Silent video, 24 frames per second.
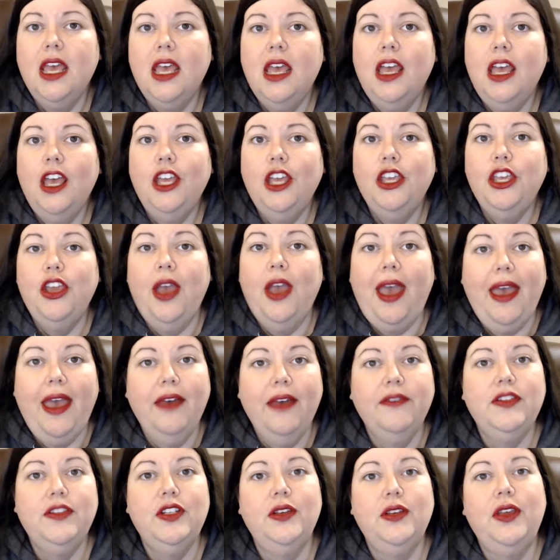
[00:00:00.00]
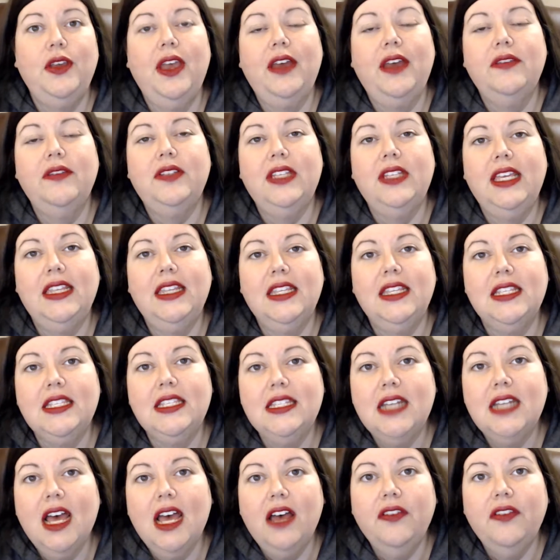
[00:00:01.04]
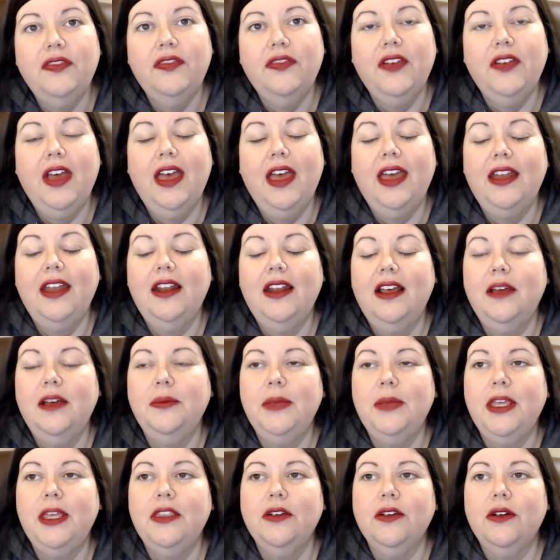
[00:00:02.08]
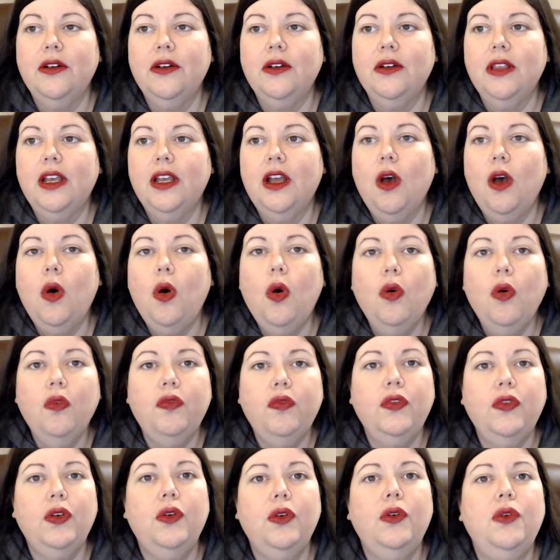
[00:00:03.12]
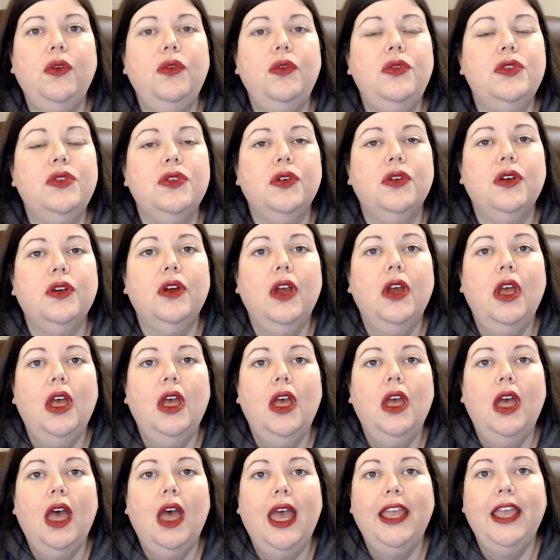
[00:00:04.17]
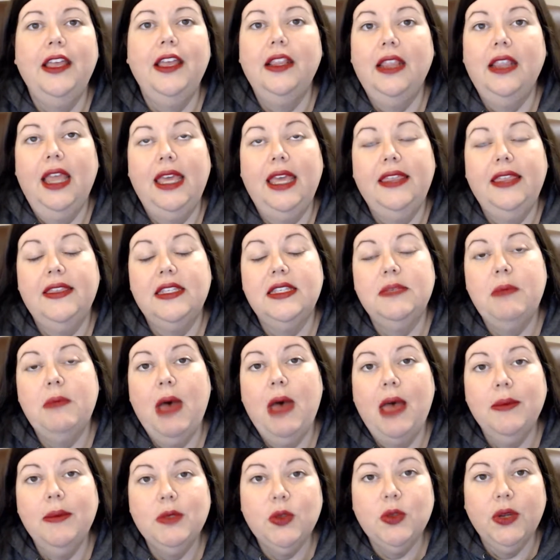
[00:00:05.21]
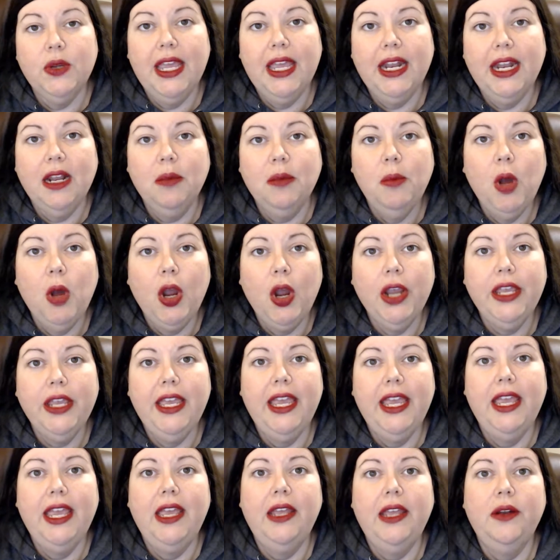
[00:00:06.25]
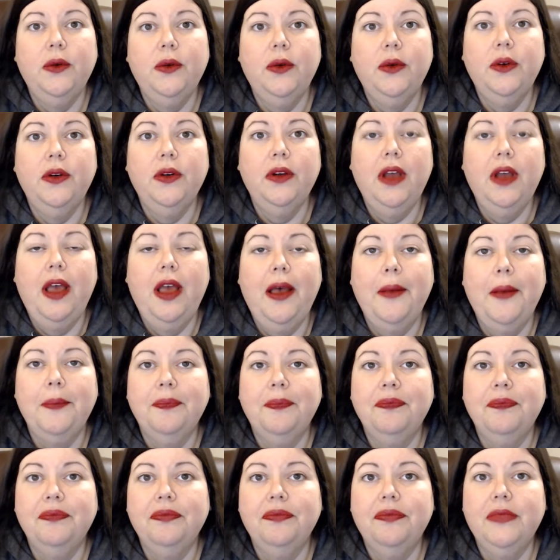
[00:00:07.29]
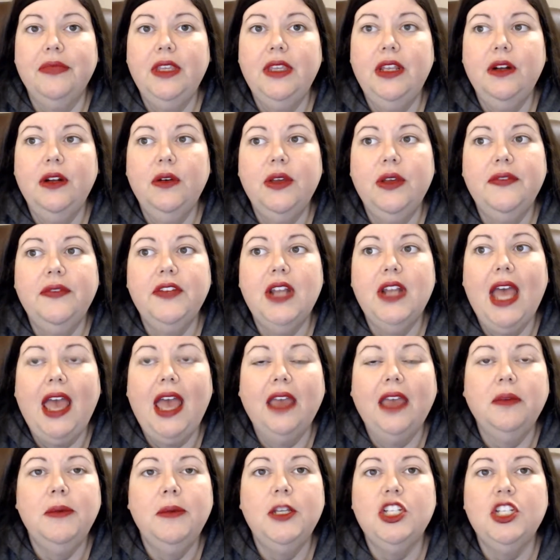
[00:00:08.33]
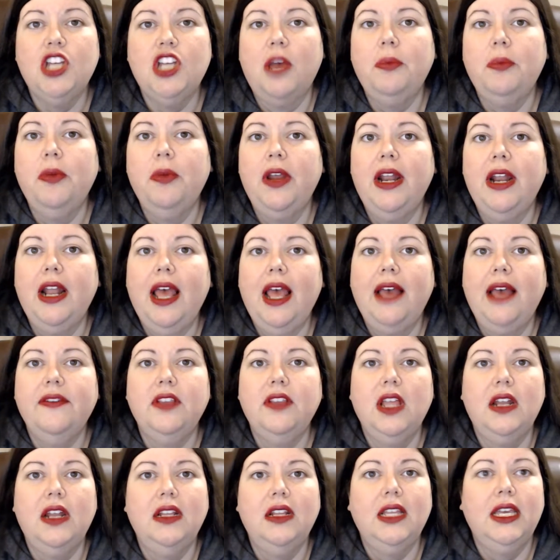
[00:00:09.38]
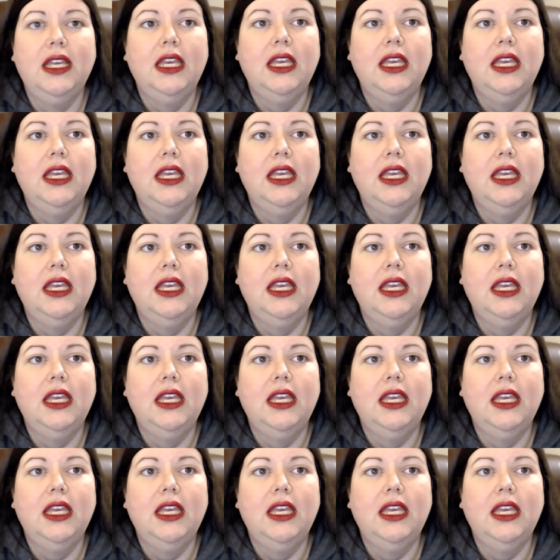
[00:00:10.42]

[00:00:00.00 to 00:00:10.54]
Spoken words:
you have to get the stuff at either like a Whole Foods, or I get like this Mom's Organic Market, or even Acme and ShopRite have a lot of like